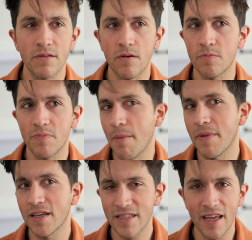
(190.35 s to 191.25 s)
So that
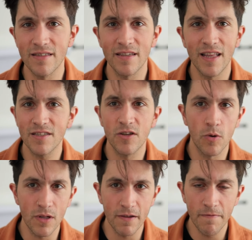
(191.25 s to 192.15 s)
makes sense, and that's
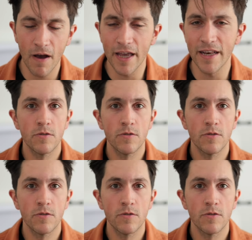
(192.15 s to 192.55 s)
totally fine.